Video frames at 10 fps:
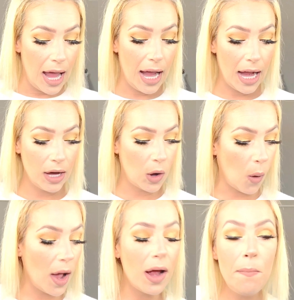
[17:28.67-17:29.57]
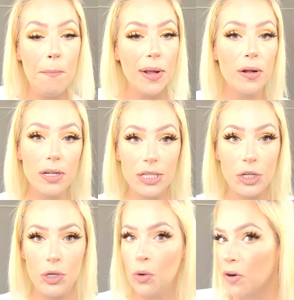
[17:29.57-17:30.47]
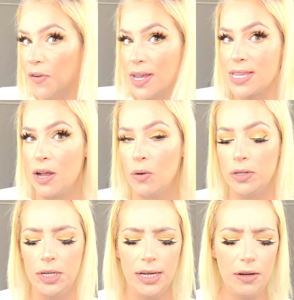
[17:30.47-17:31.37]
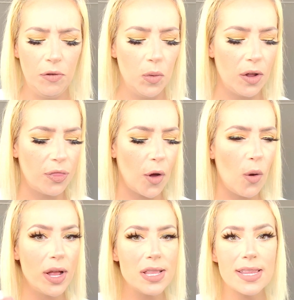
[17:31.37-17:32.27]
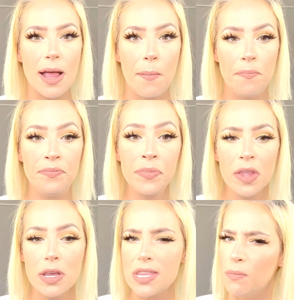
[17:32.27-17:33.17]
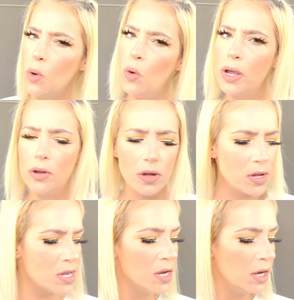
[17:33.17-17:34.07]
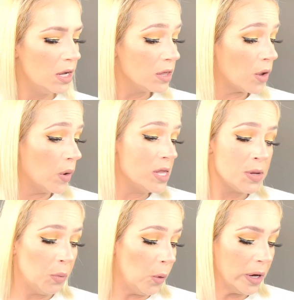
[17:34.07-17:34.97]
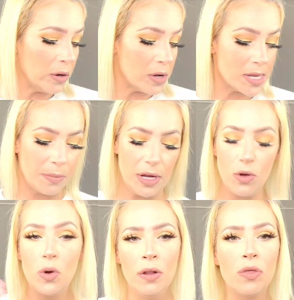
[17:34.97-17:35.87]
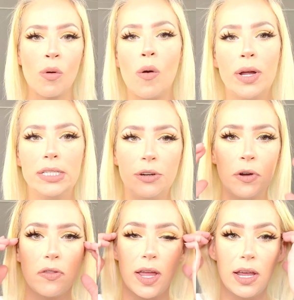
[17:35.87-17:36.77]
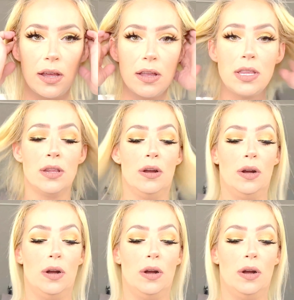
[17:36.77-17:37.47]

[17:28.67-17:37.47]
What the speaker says: and go ahead and build your face care routine. If you want to throw in some oils, throw in some oils. I mean, you can throw in different things